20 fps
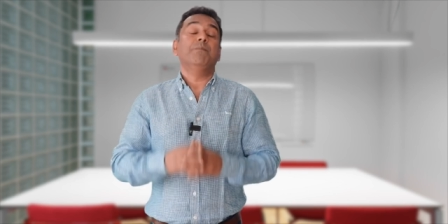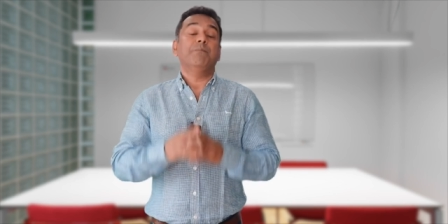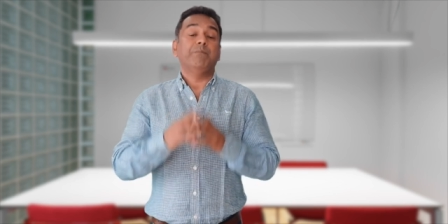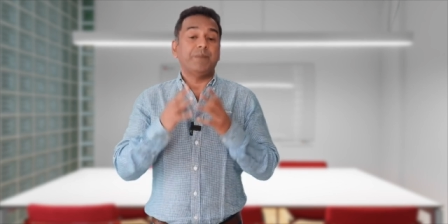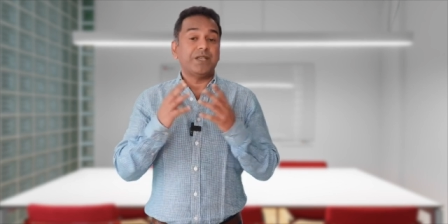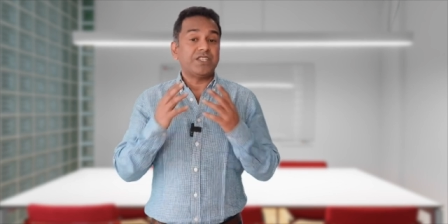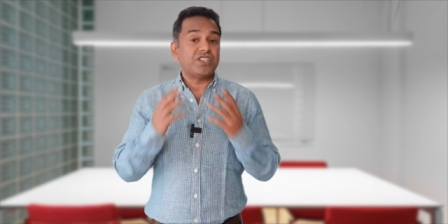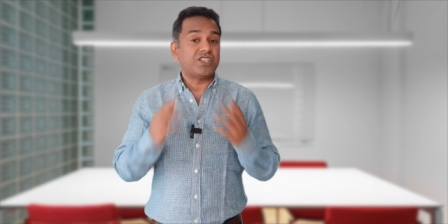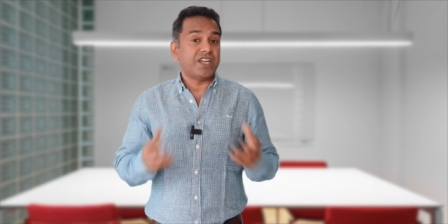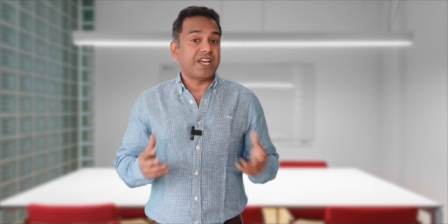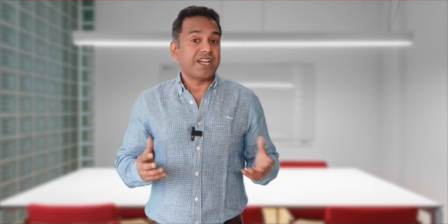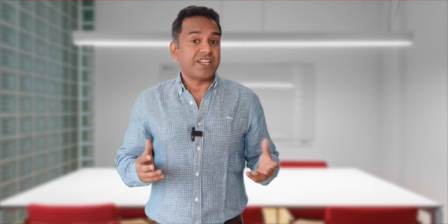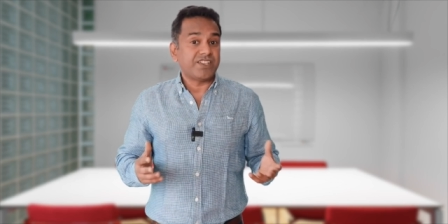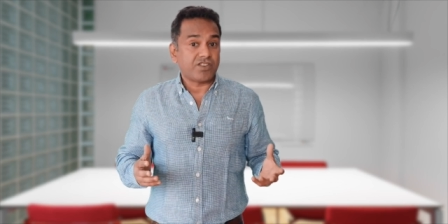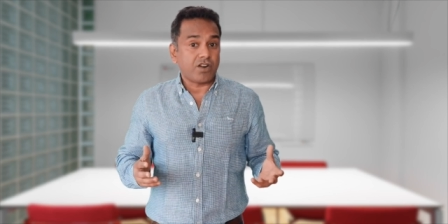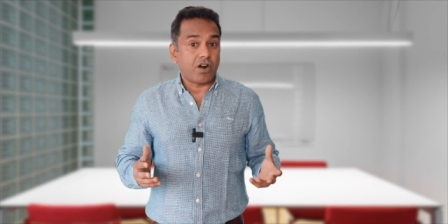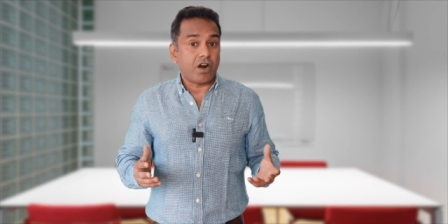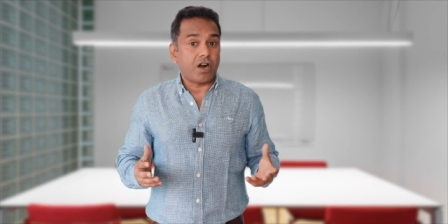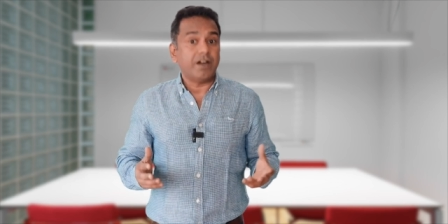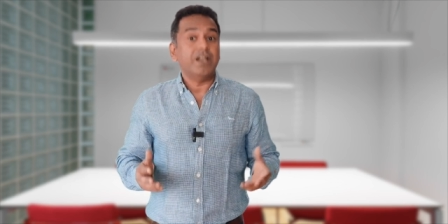
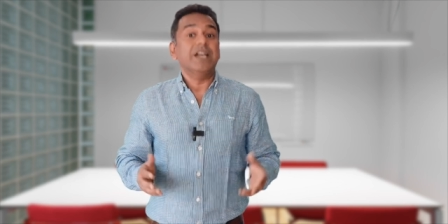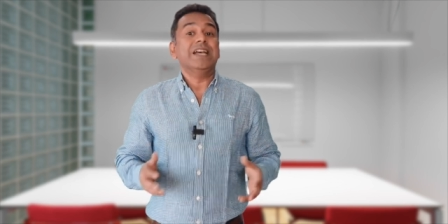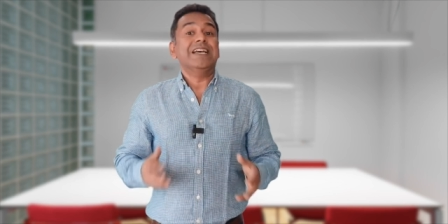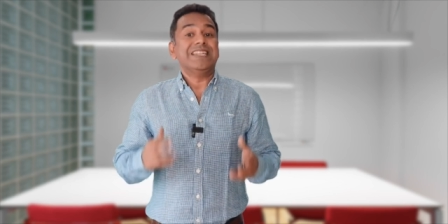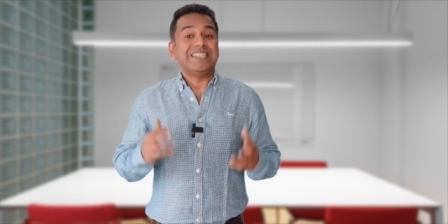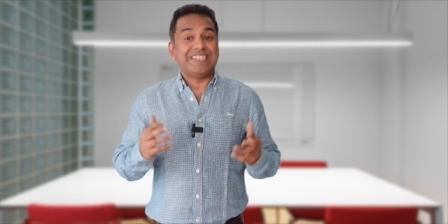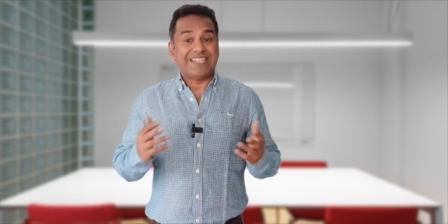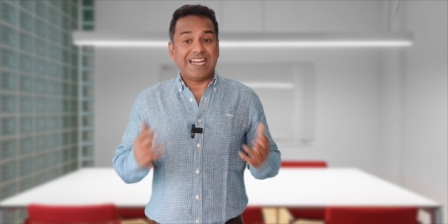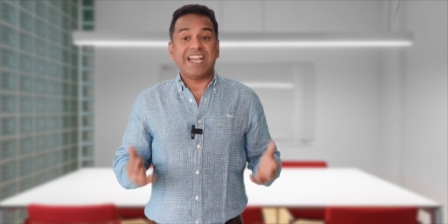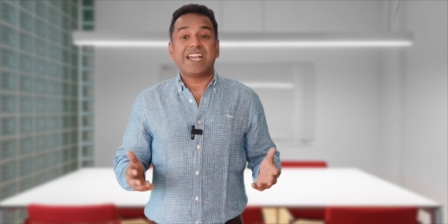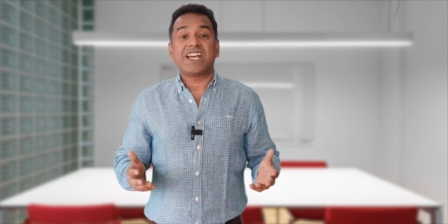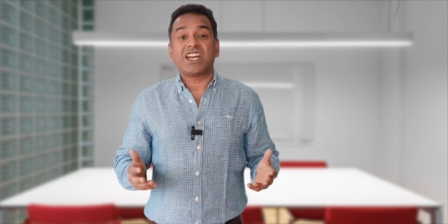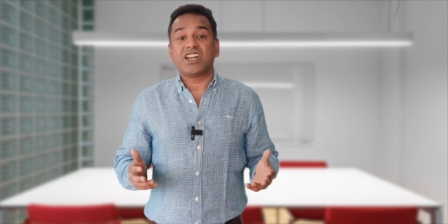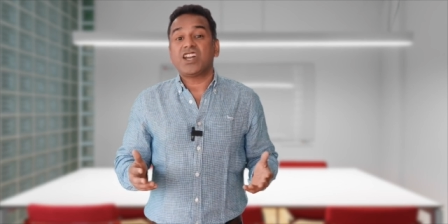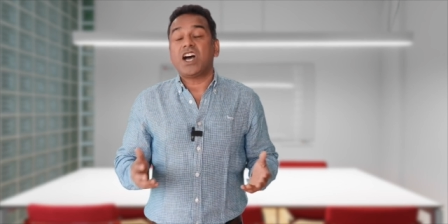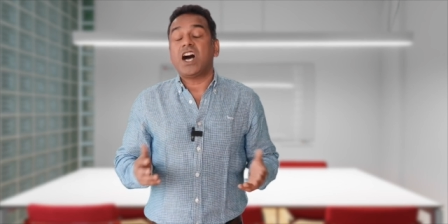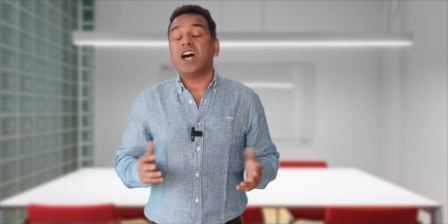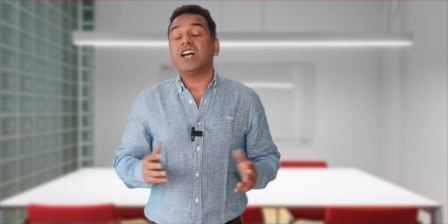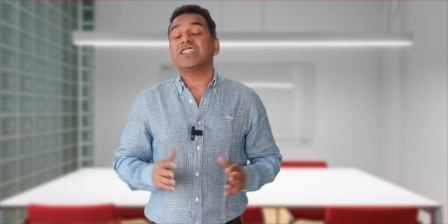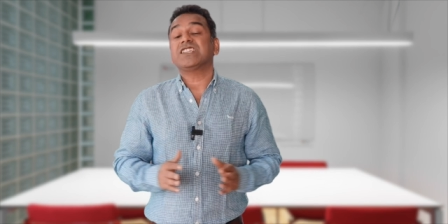Mistakes are
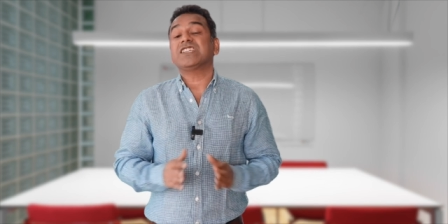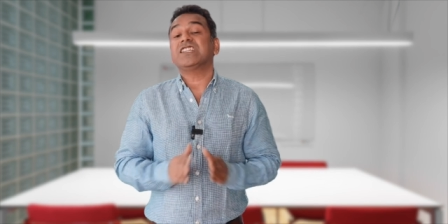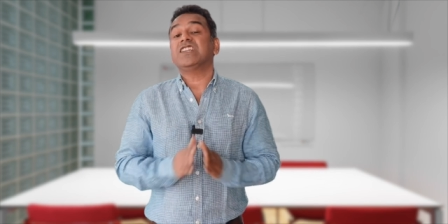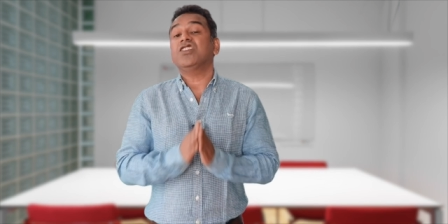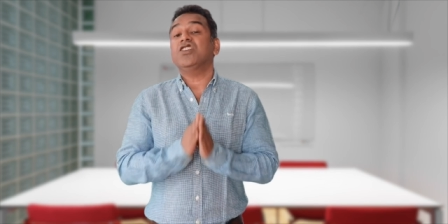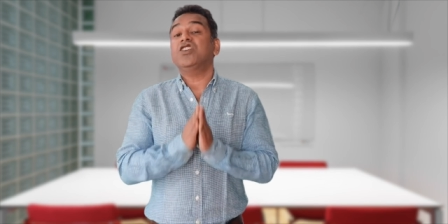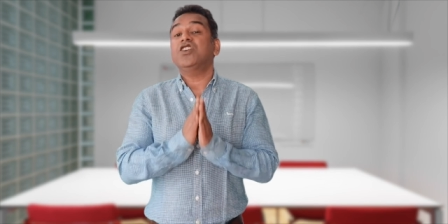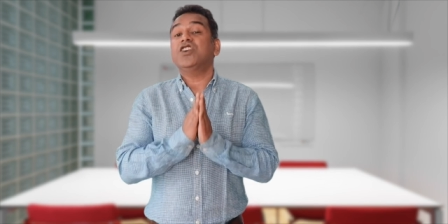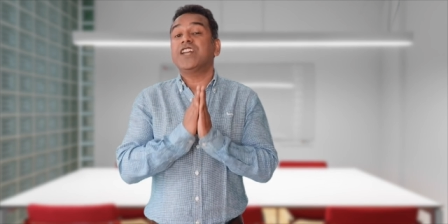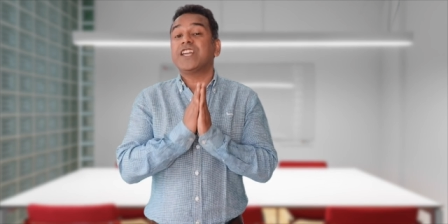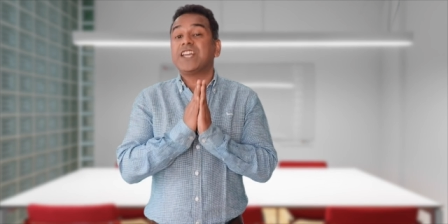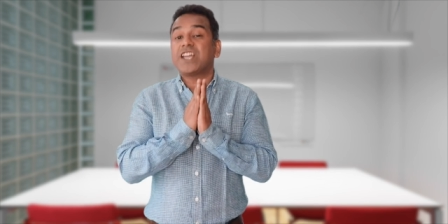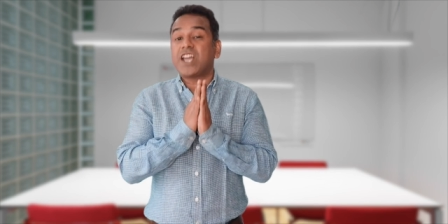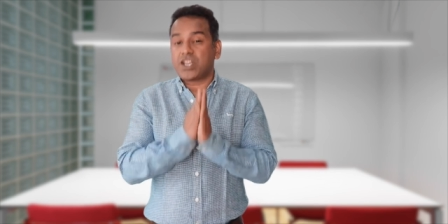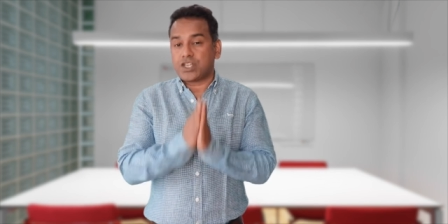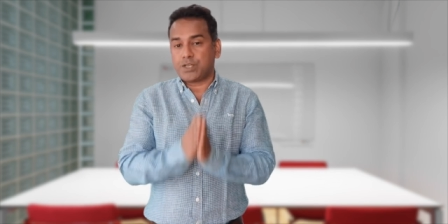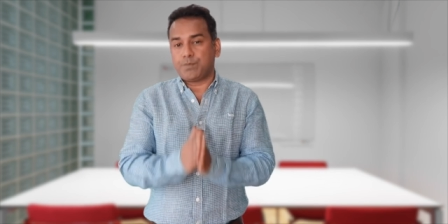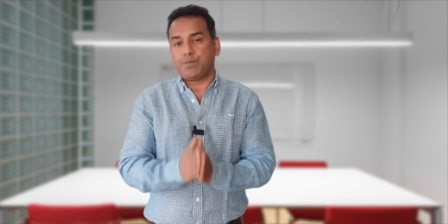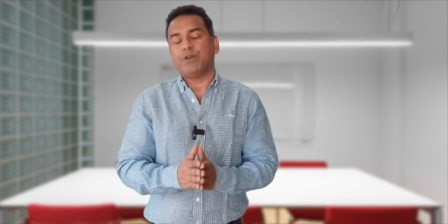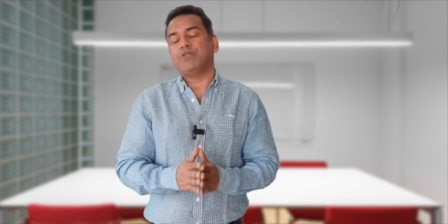taken as learning
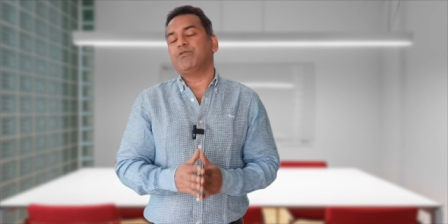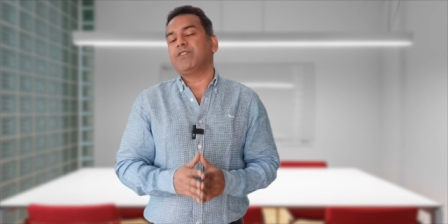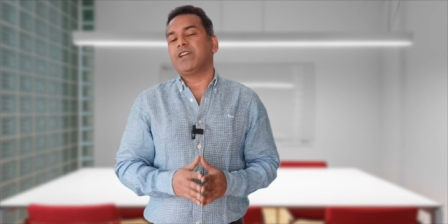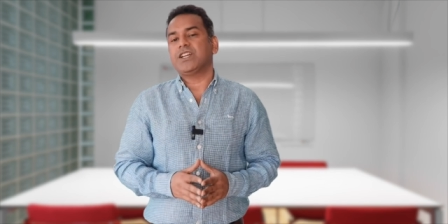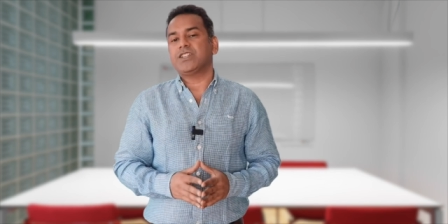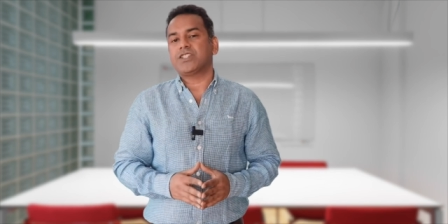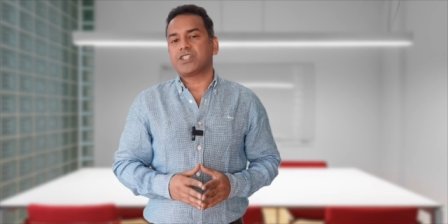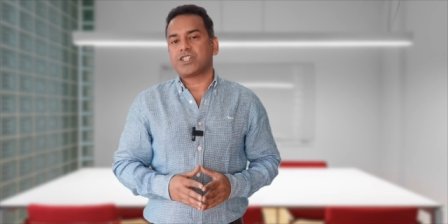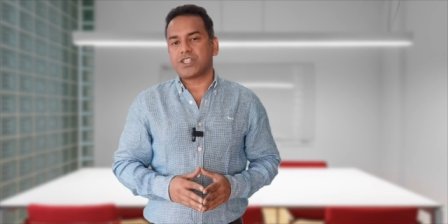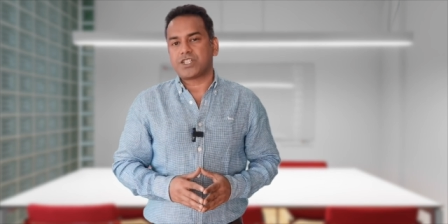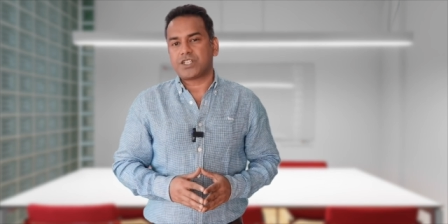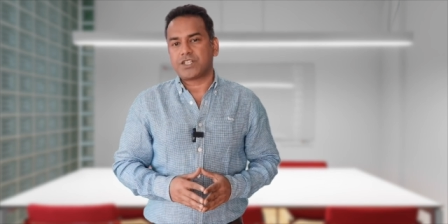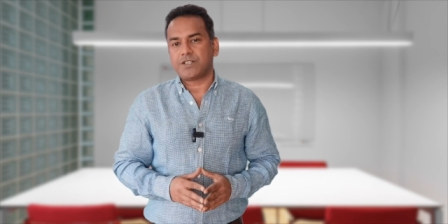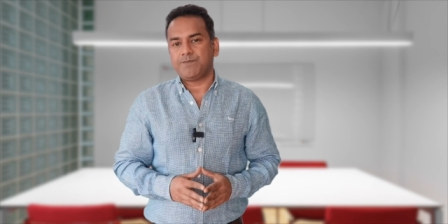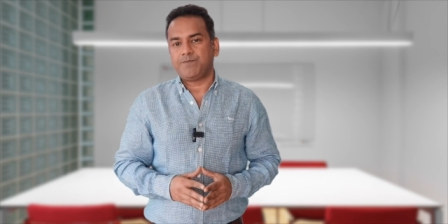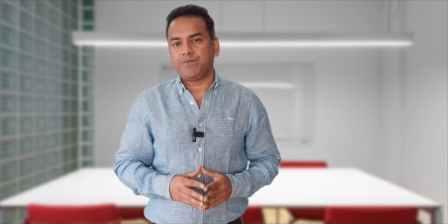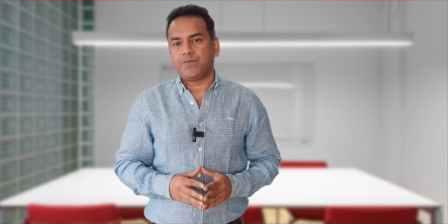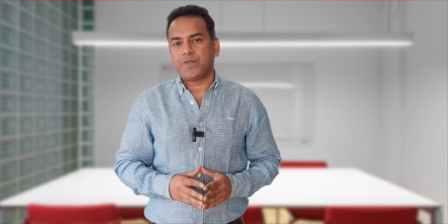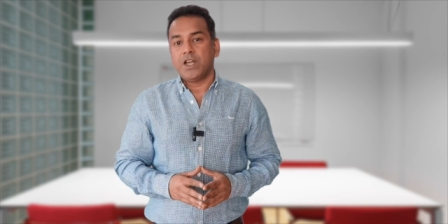experiences